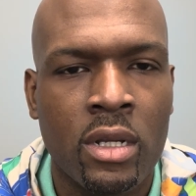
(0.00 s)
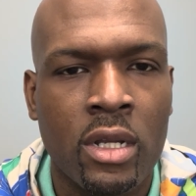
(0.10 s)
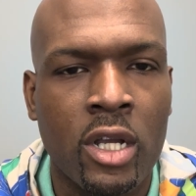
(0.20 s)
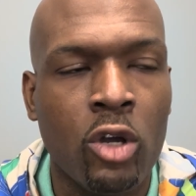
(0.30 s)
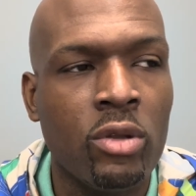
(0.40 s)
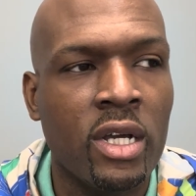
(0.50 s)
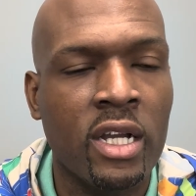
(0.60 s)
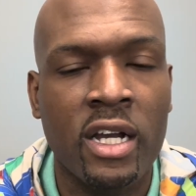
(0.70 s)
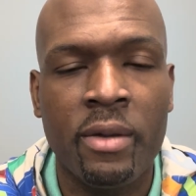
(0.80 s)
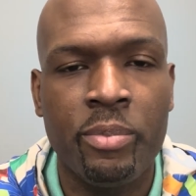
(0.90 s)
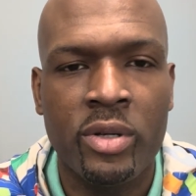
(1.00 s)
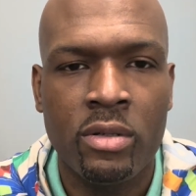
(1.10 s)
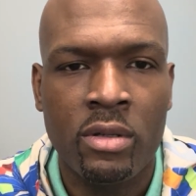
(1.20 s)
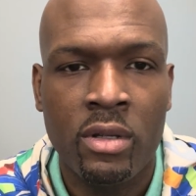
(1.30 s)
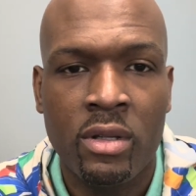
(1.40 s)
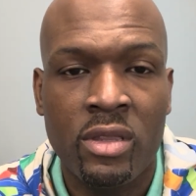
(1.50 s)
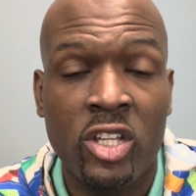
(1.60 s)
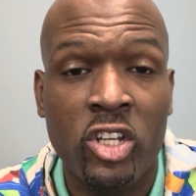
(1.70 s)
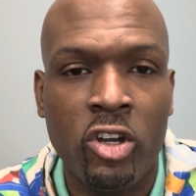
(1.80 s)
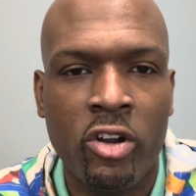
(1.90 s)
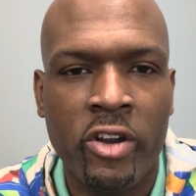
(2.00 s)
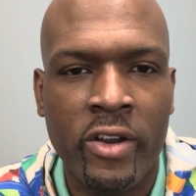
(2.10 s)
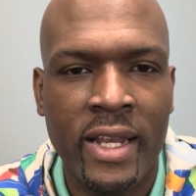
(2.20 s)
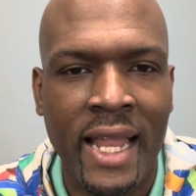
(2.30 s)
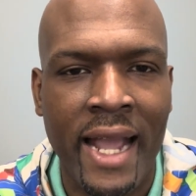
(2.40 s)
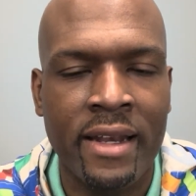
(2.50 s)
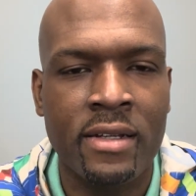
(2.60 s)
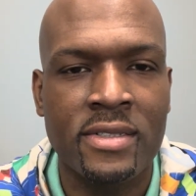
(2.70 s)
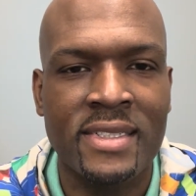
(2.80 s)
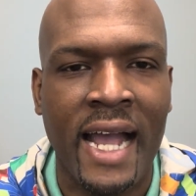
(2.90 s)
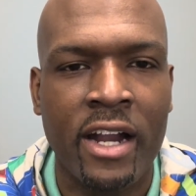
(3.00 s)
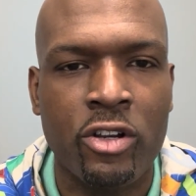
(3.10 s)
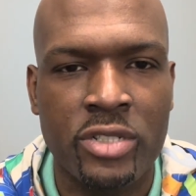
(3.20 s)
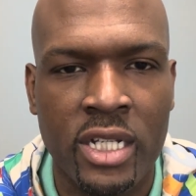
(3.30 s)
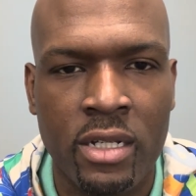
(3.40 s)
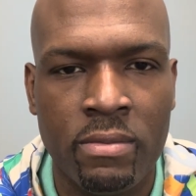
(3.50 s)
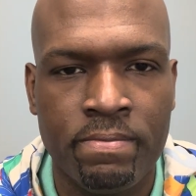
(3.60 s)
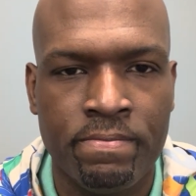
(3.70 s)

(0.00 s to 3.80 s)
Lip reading: Go look up the North Carolina soccer team.